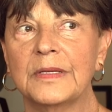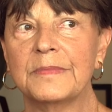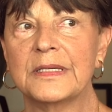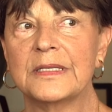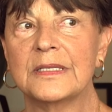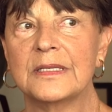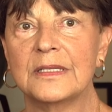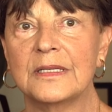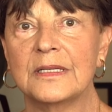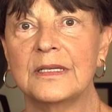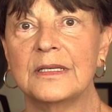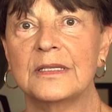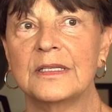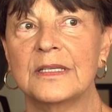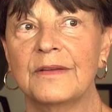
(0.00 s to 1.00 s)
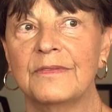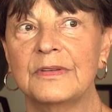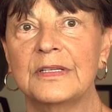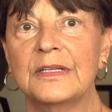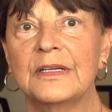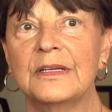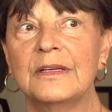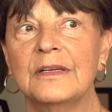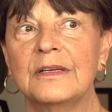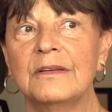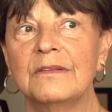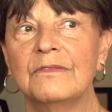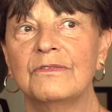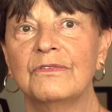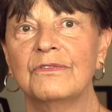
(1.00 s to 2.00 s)
let me see,
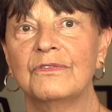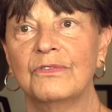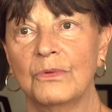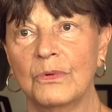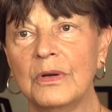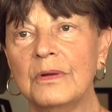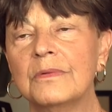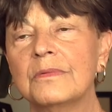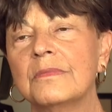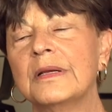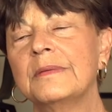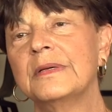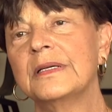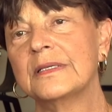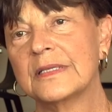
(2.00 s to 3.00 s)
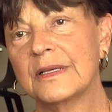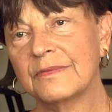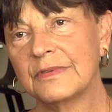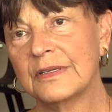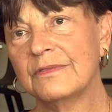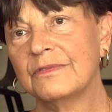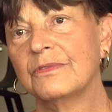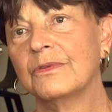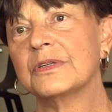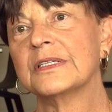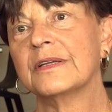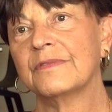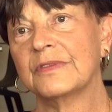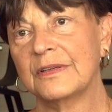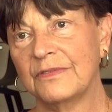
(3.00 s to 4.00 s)
74, maybe 74,
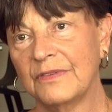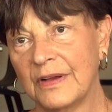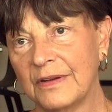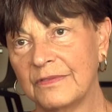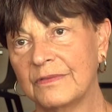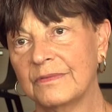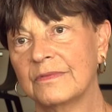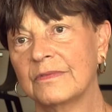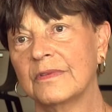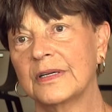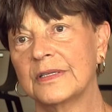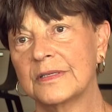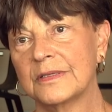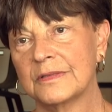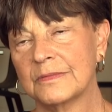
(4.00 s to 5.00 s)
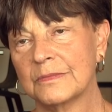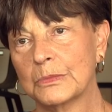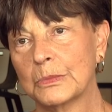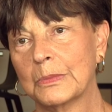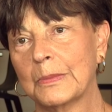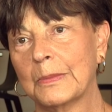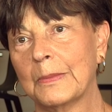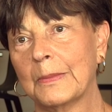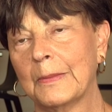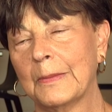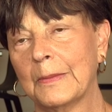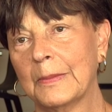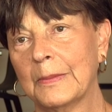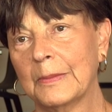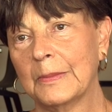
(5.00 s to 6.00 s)
75. Right. So you had
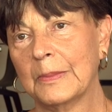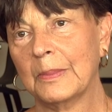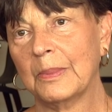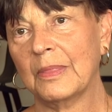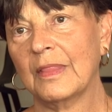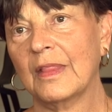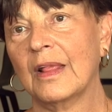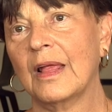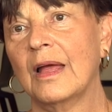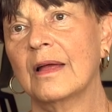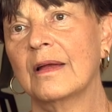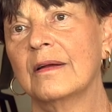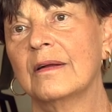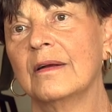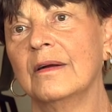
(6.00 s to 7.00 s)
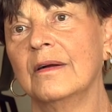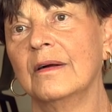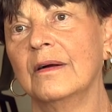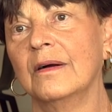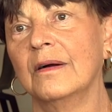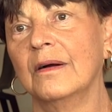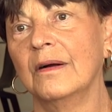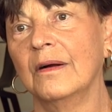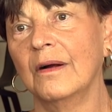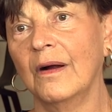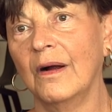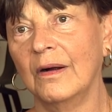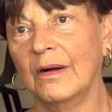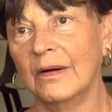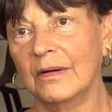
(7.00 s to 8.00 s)
left because of a, a
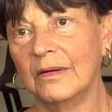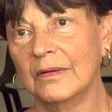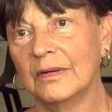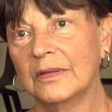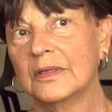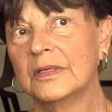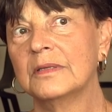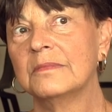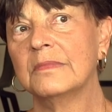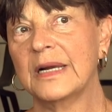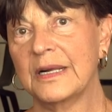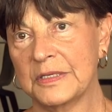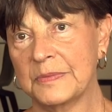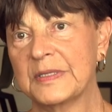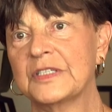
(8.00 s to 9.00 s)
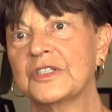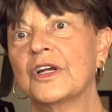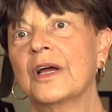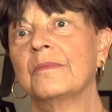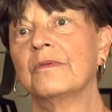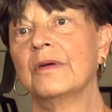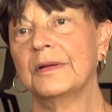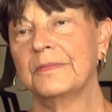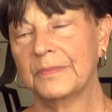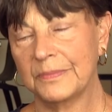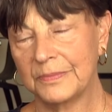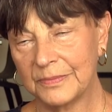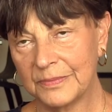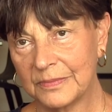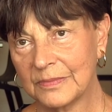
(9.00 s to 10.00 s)
job. My husband's, job, husband's right.
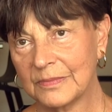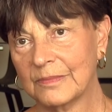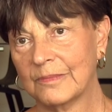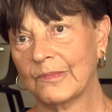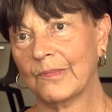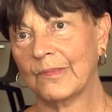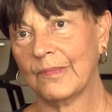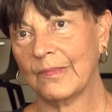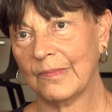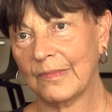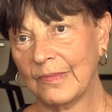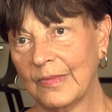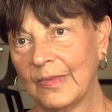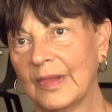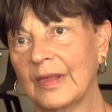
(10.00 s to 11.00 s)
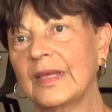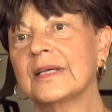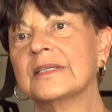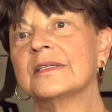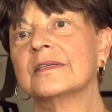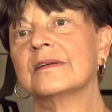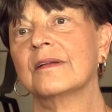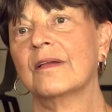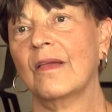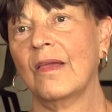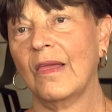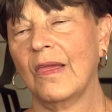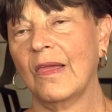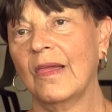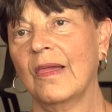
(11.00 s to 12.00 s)
job mm-hmm. at Stony Brook. Yes.
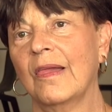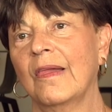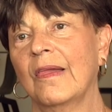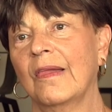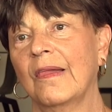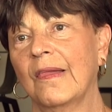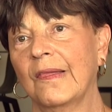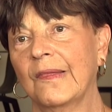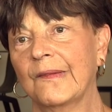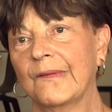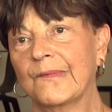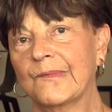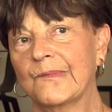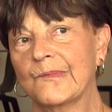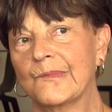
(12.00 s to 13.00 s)
And when was that?